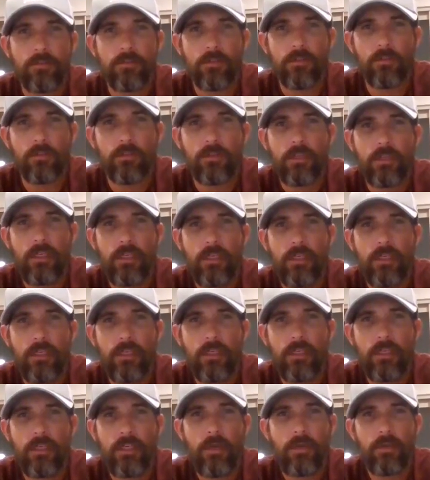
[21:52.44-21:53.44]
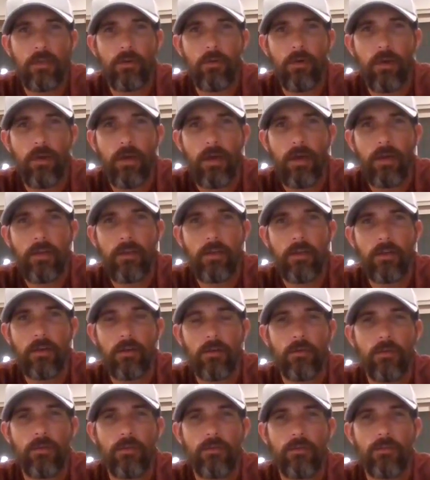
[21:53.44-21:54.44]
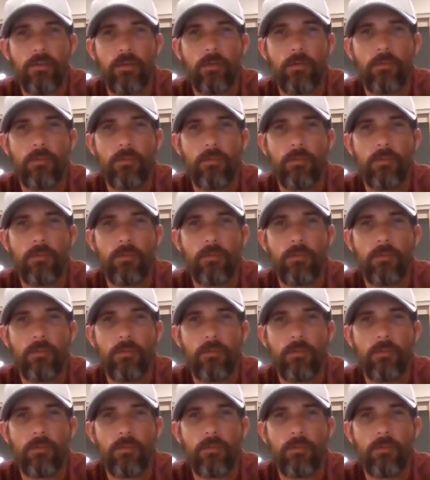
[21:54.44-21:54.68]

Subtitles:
So Key Bank in Ohio,